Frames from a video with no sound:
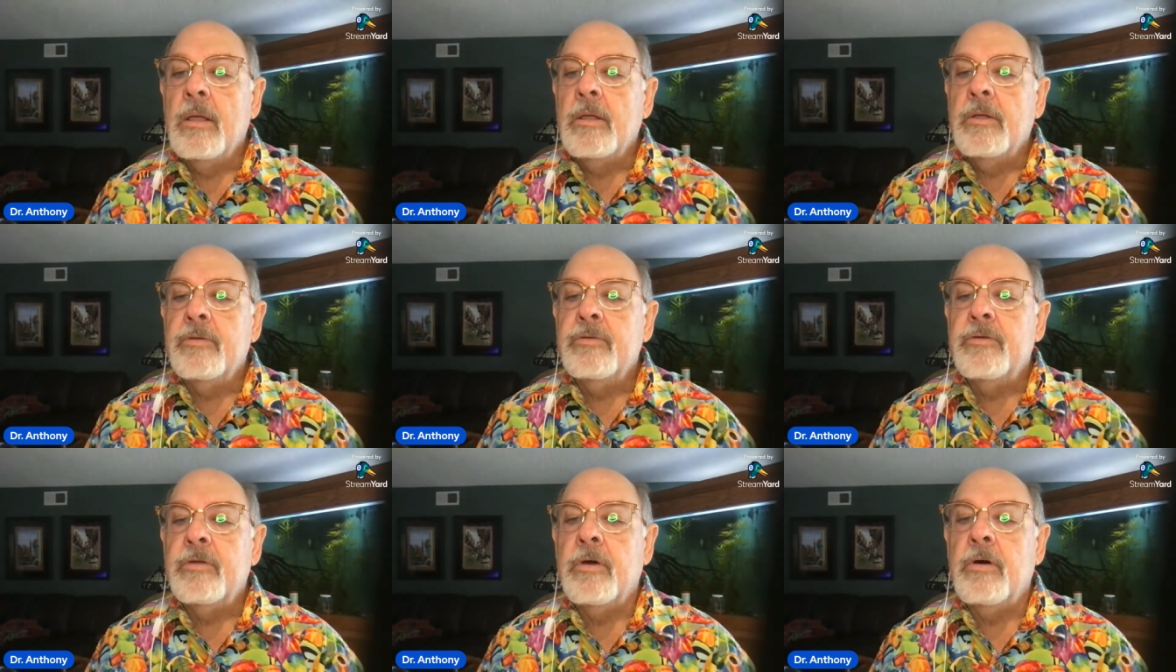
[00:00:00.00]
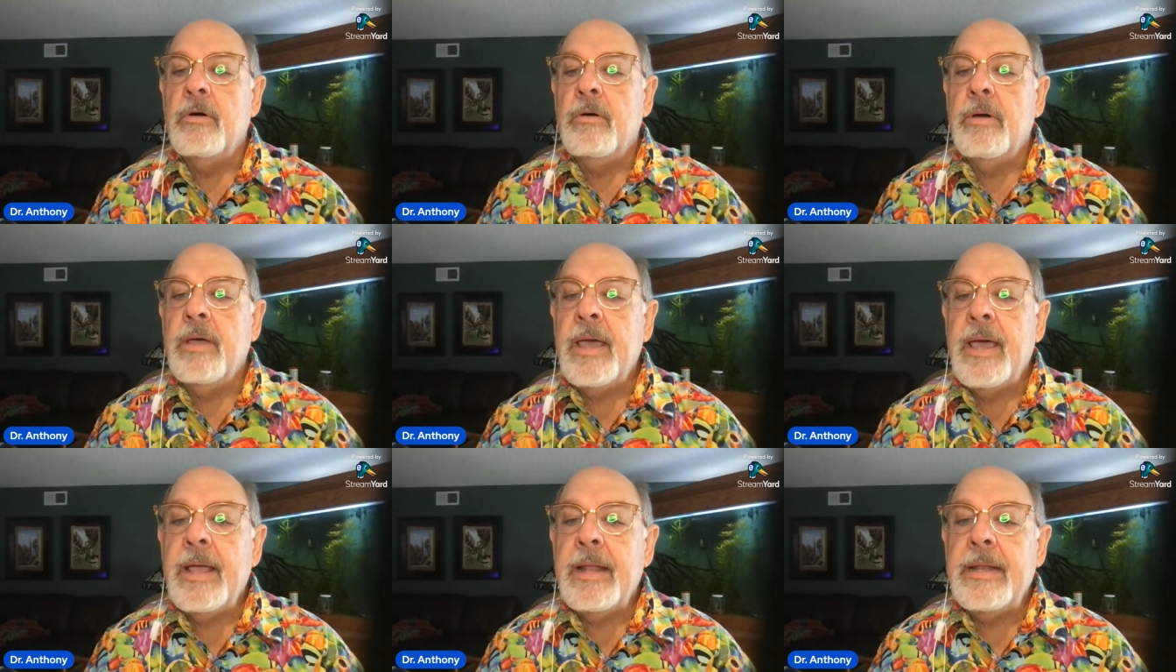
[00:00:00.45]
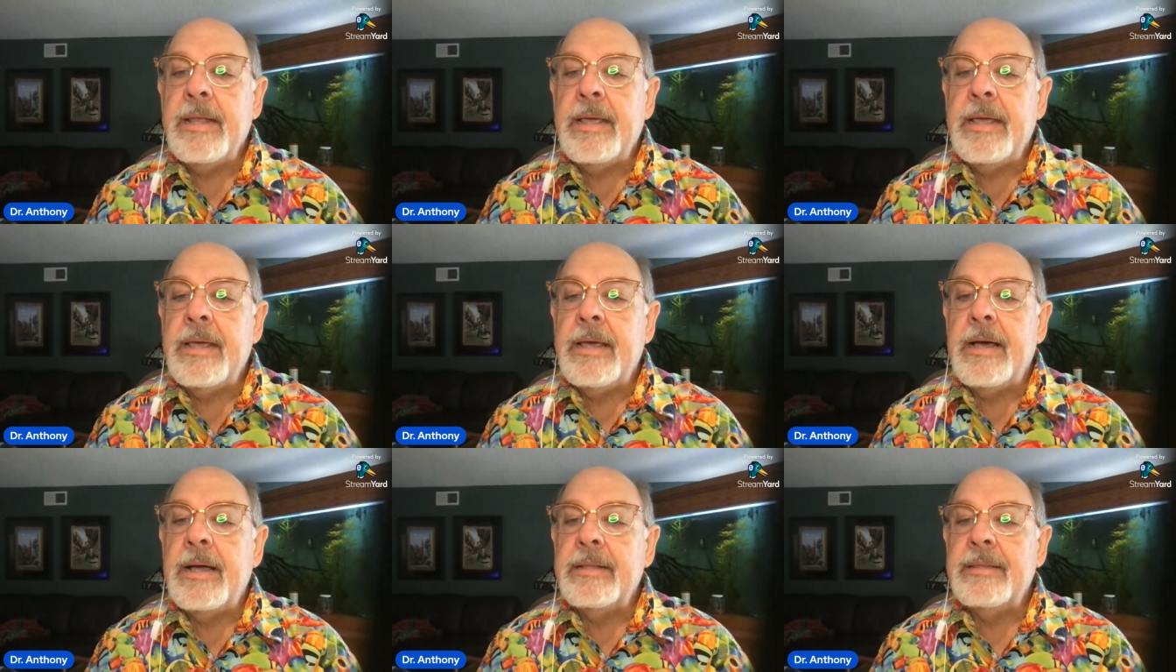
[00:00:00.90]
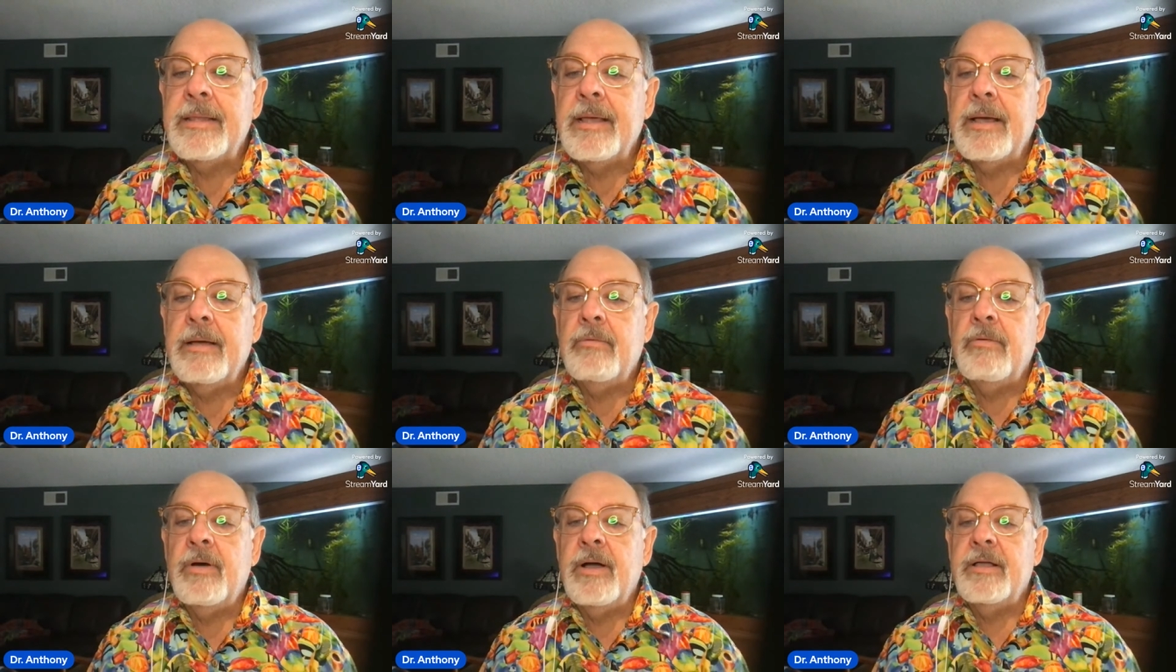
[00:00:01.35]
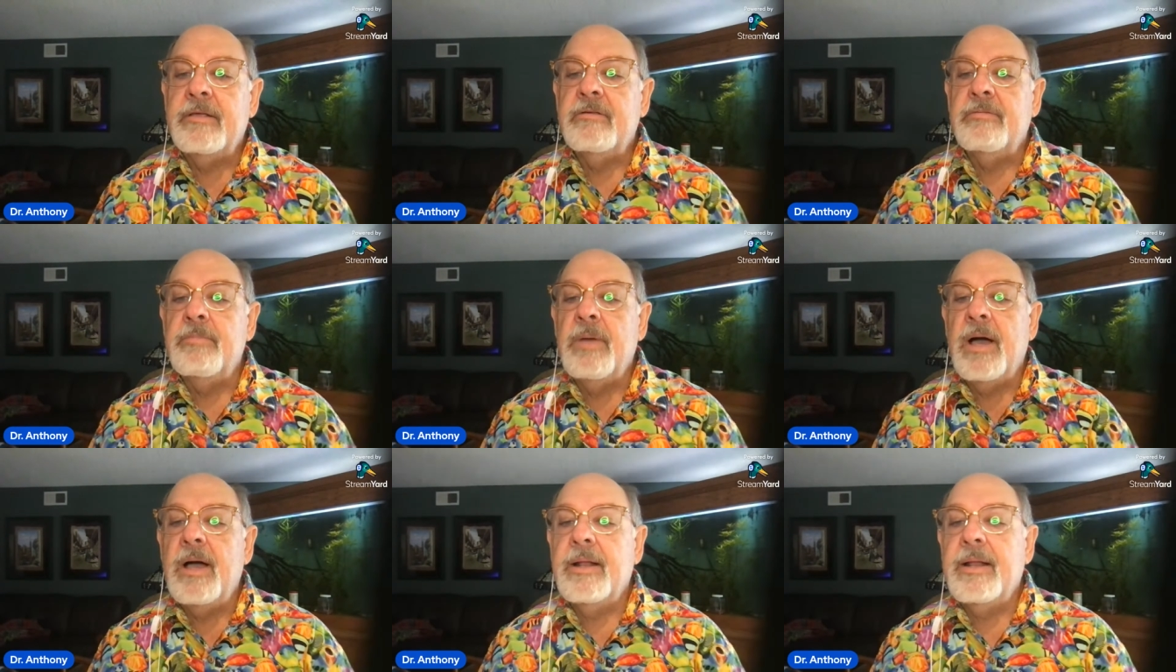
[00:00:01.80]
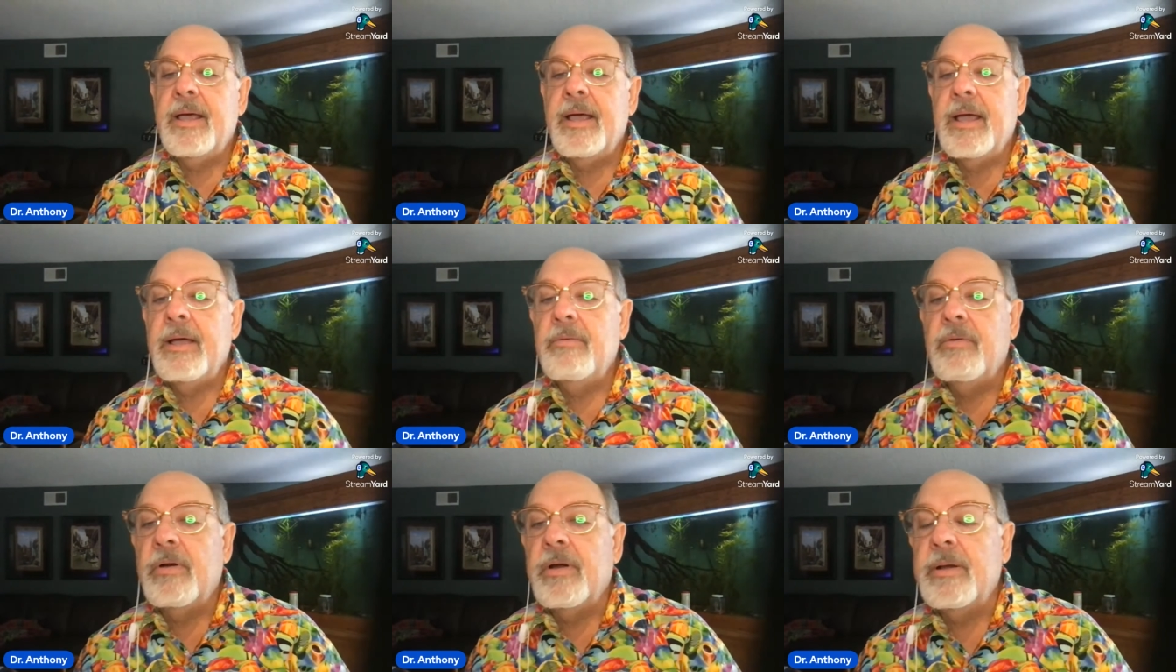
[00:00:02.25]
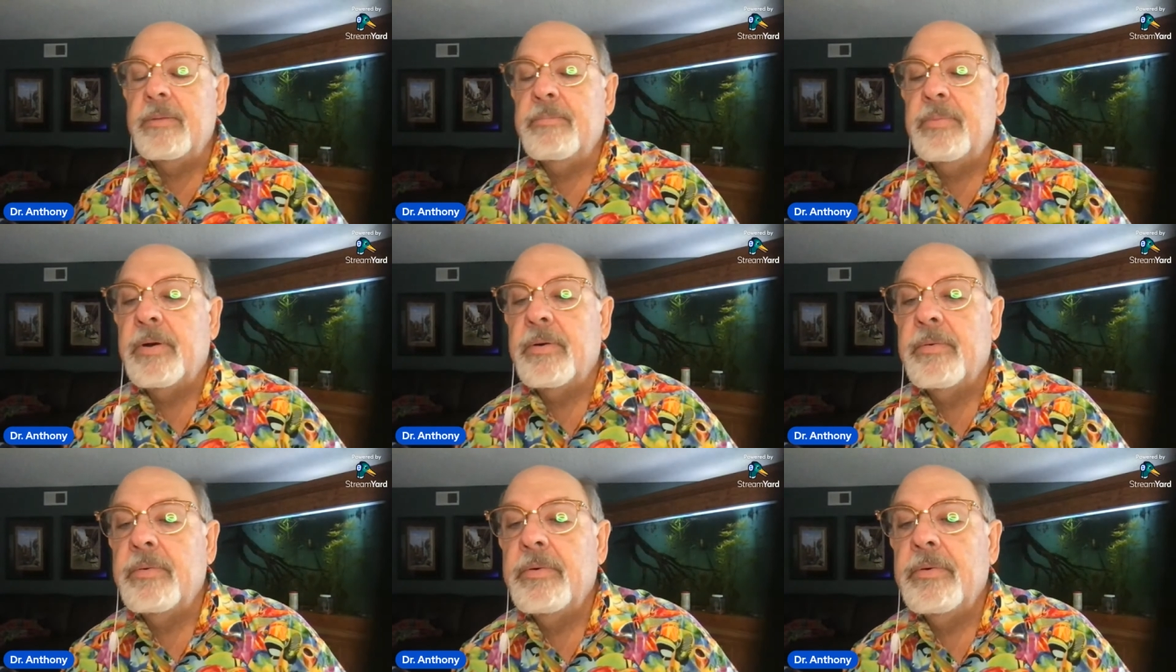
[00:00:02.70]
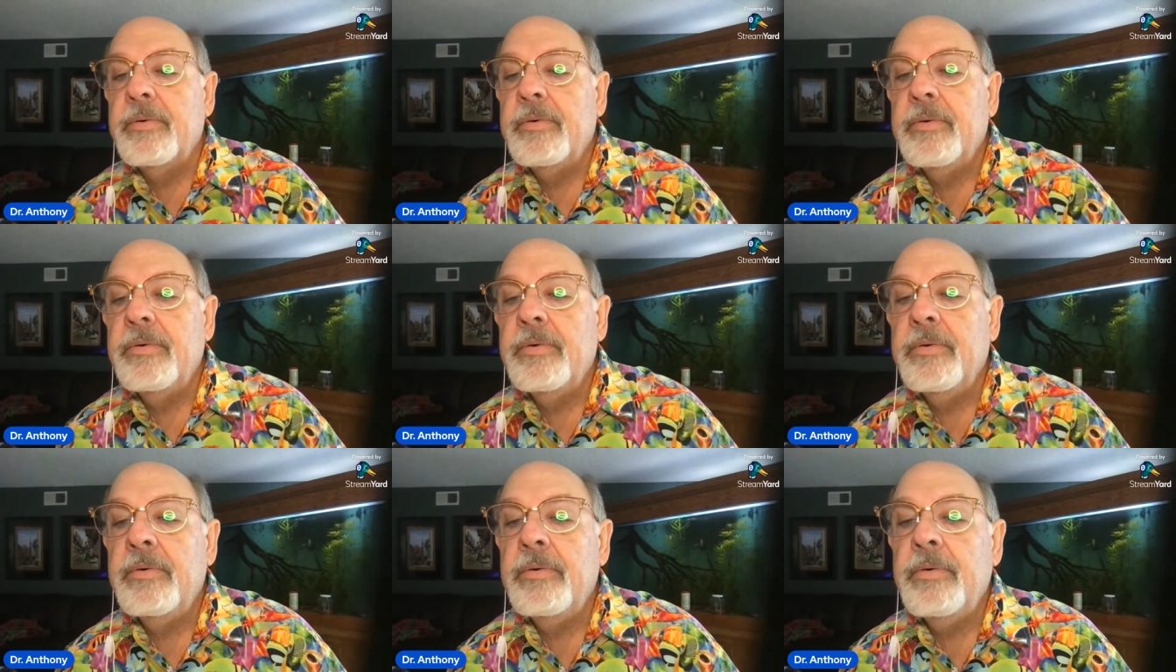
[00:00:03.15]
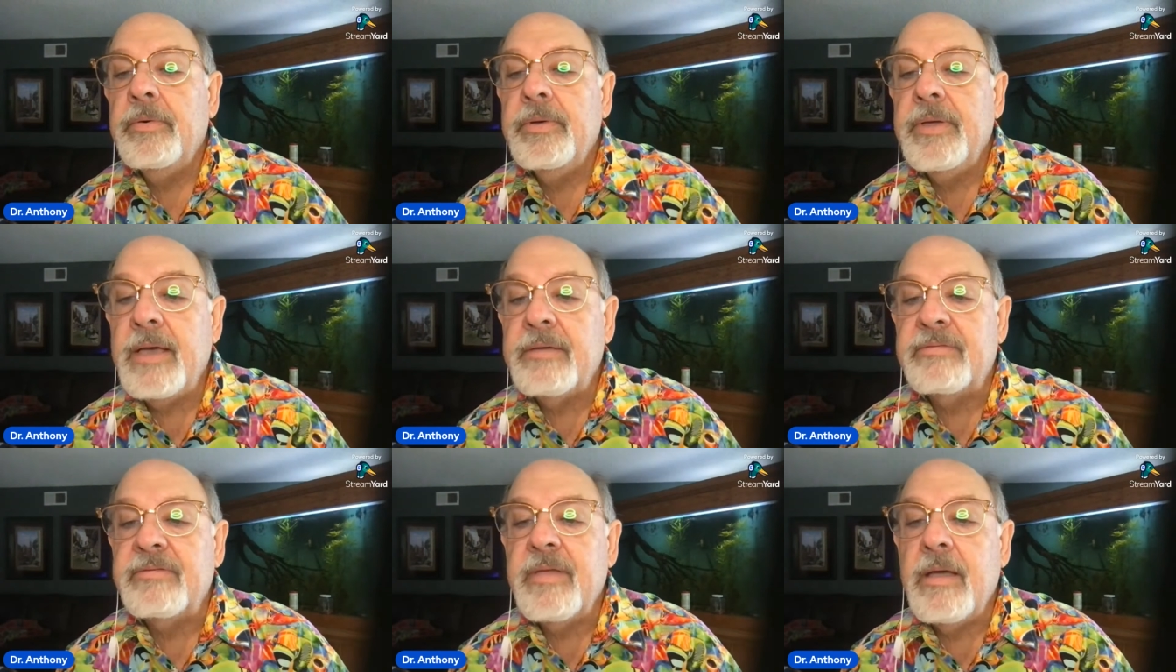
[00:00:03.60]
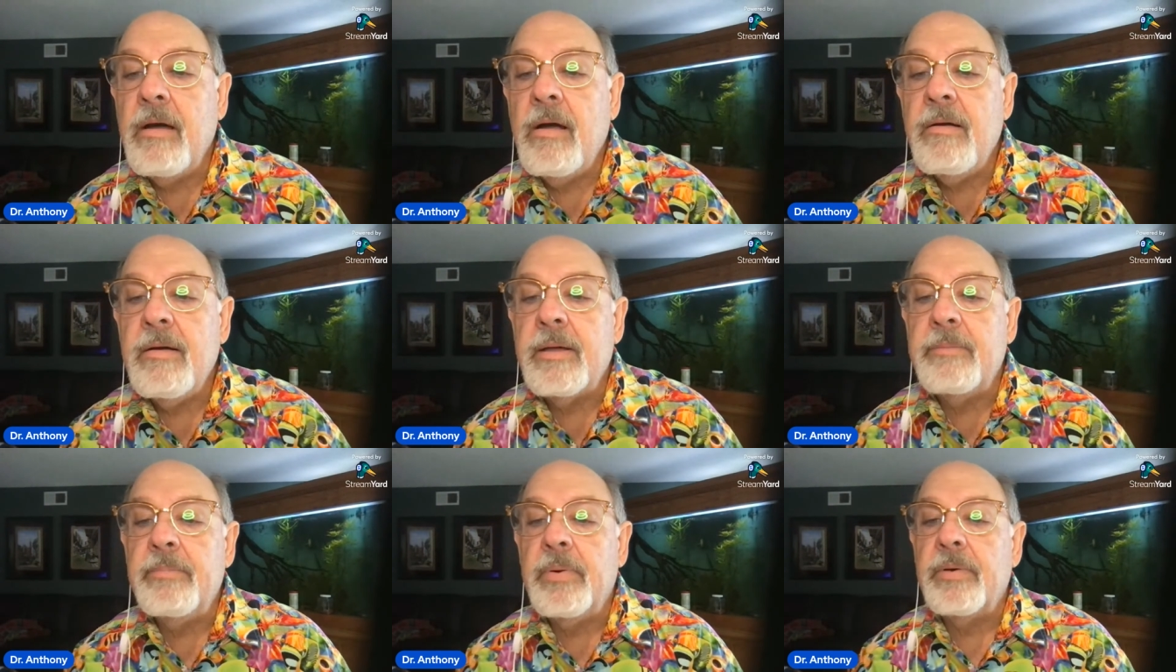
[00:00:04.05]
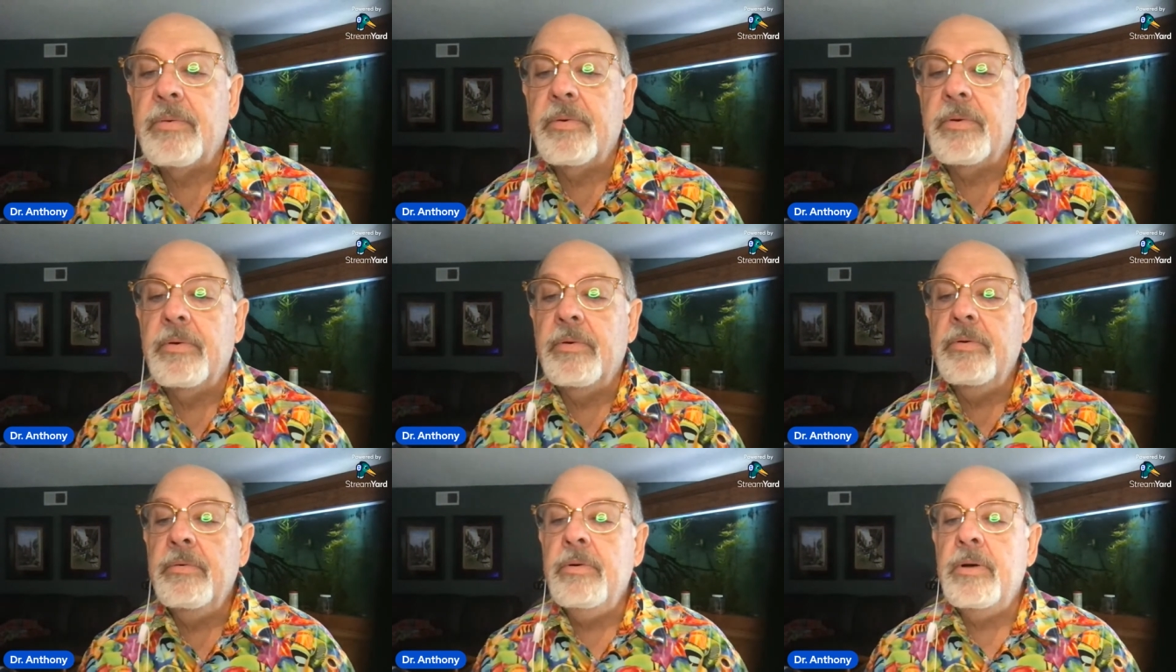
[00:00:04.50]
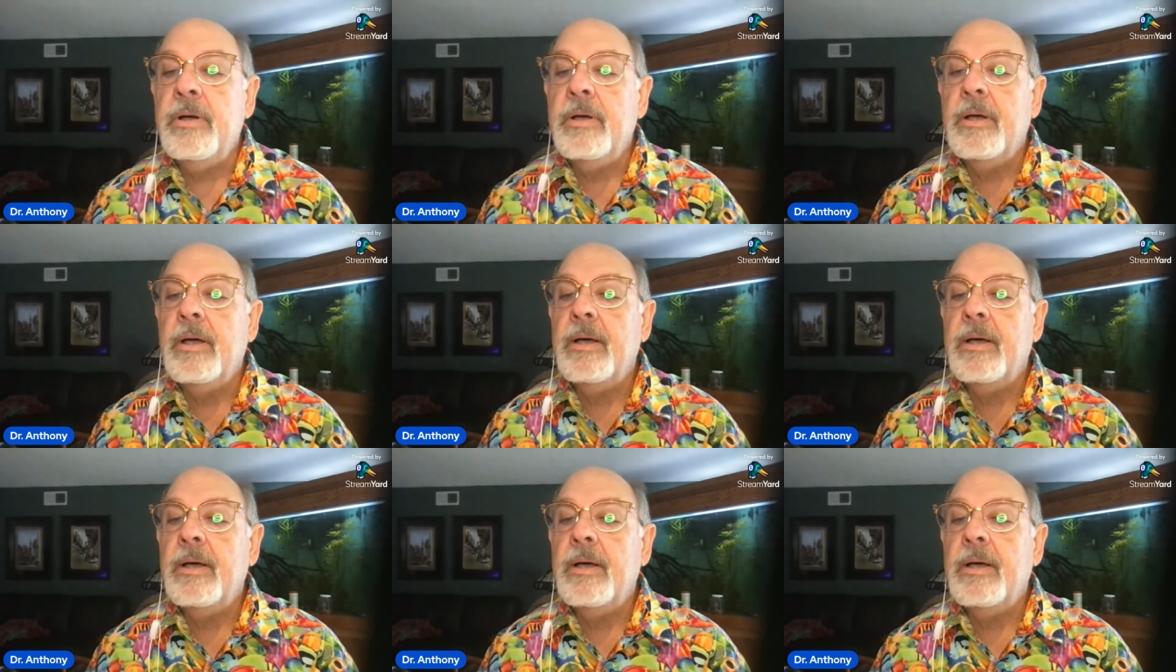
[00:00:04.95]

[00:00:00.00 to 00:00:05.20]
So I thought Weizmanni were in Peru. Yes, they are in Peru.